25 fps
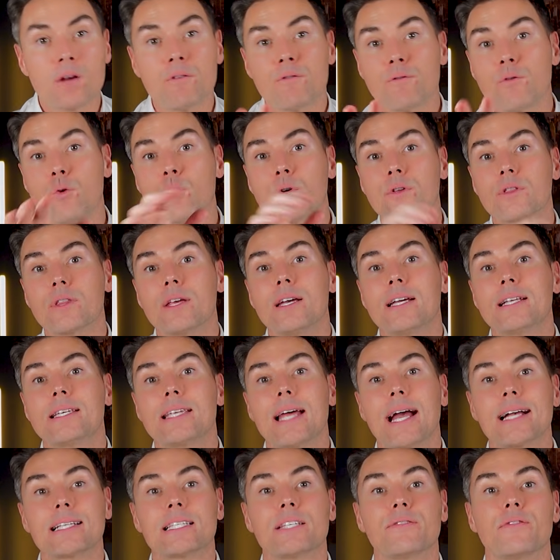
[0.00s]
Fourth,
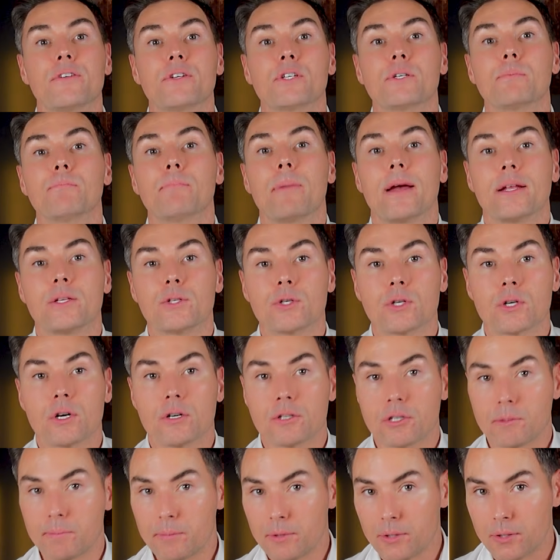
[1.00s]
tax-efficient pension
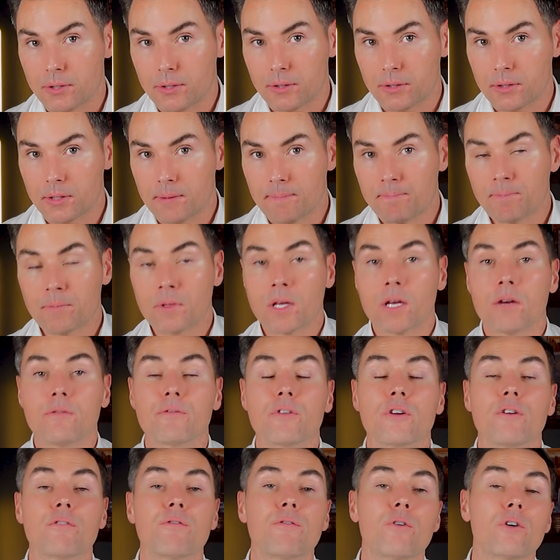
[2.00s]
contributions. If
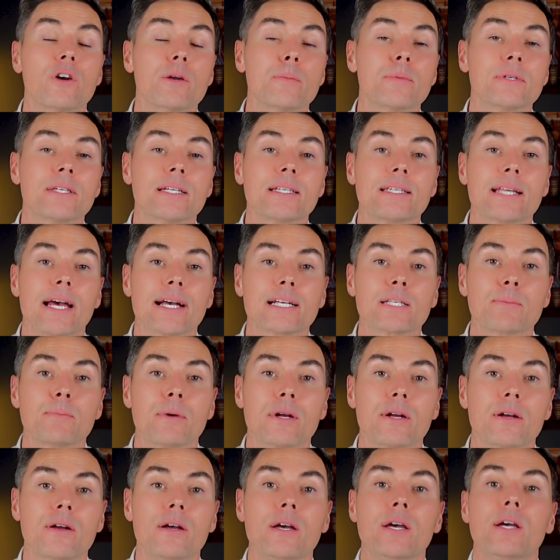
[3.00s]
you're a 40%
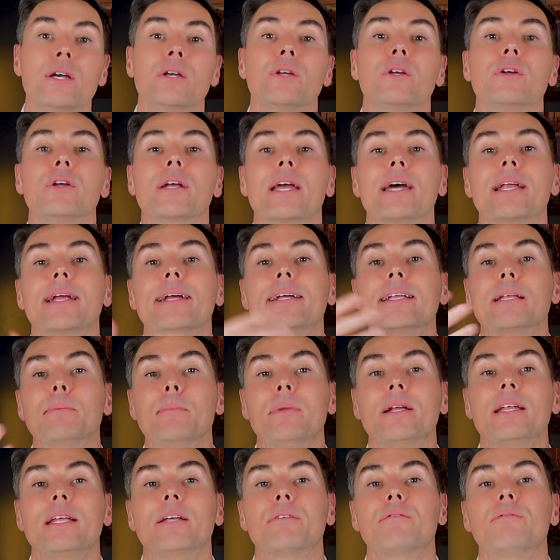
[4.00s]
taxpayer, you're getting an
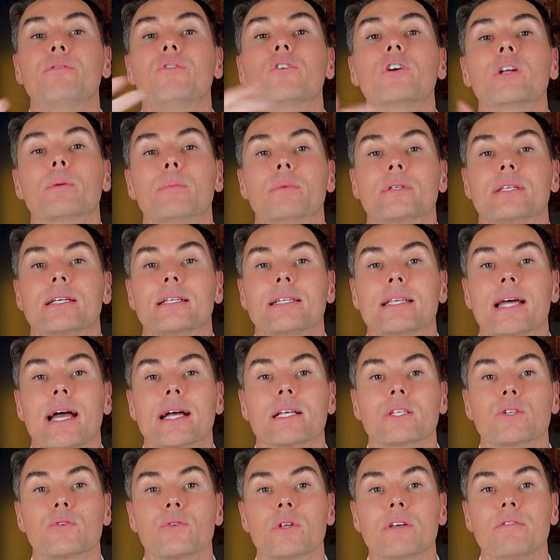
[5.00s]
immediate 40%
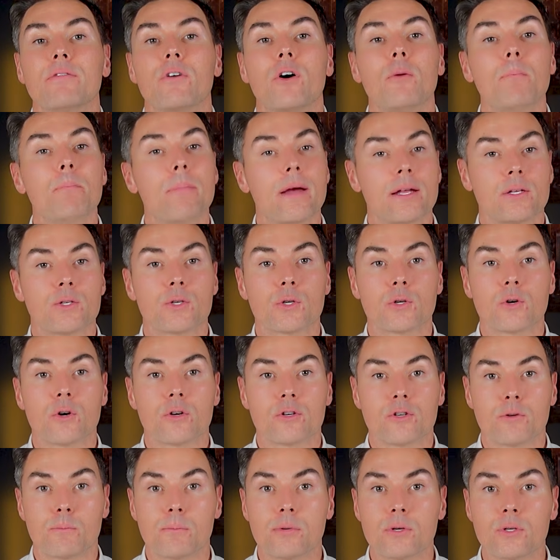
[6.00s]
tax relief on pension
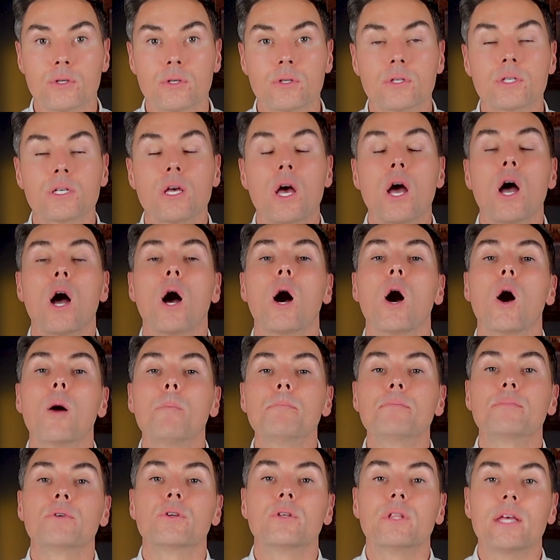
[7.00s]
contributions
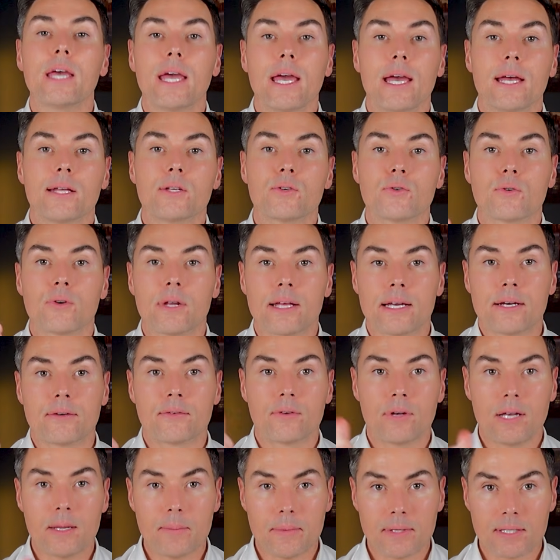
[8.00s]
up to the
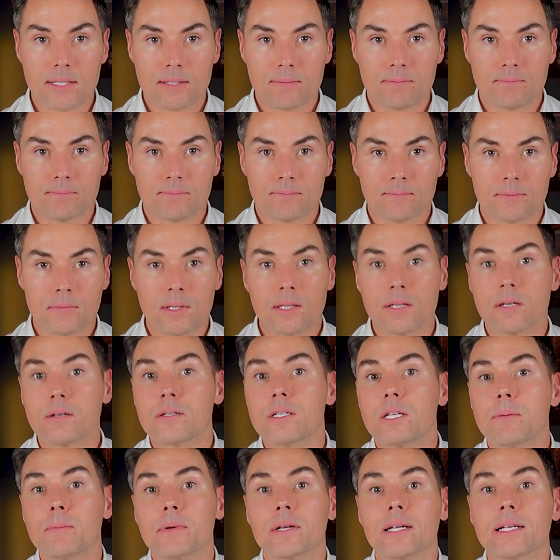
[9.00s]
age-related limits. They're
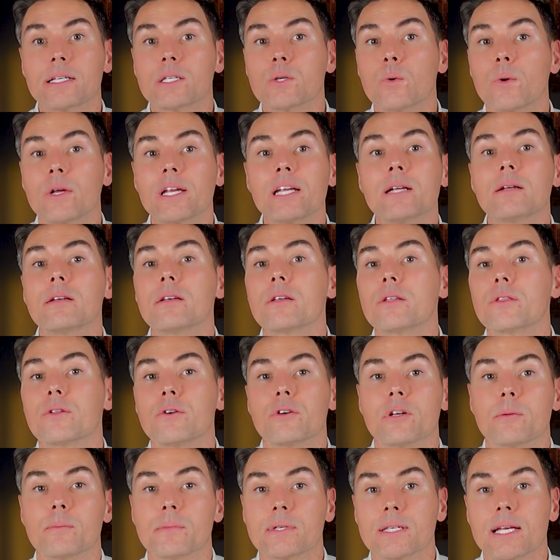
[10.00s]
typically 20 to
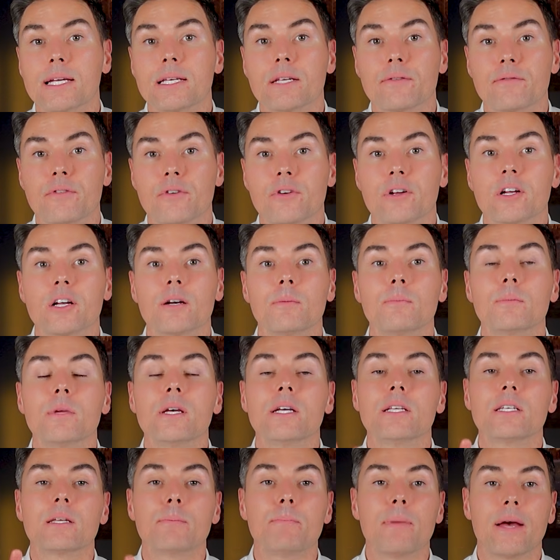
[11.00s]
30% of your income,
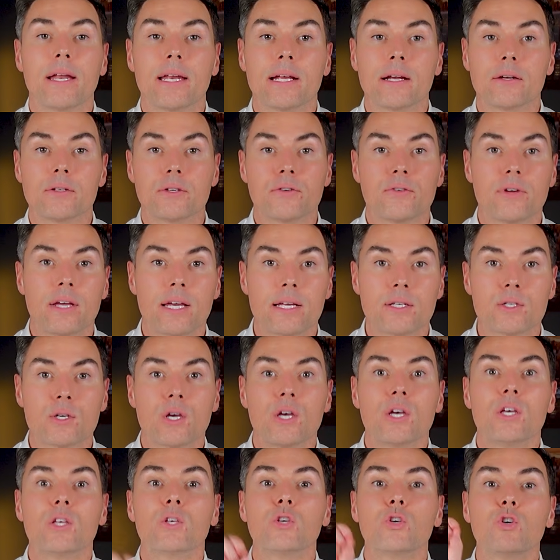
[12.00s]
depending on your age.
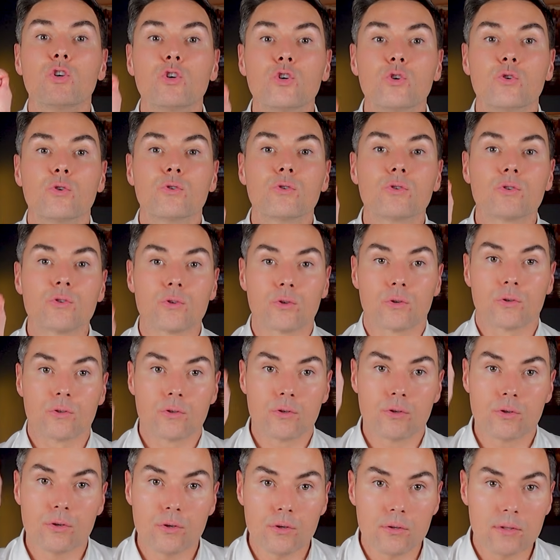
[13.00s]
You should
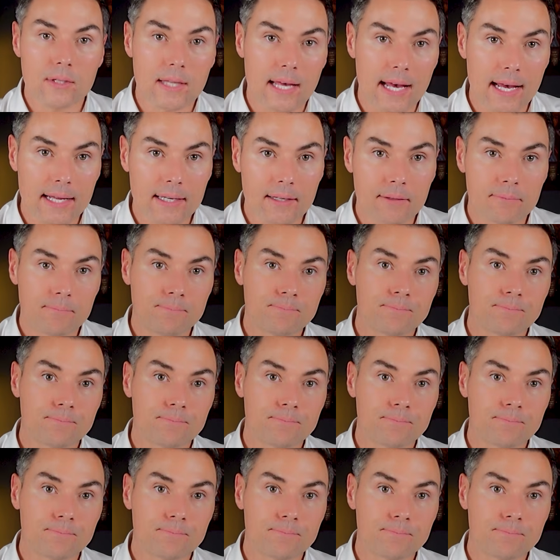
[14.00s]
use that.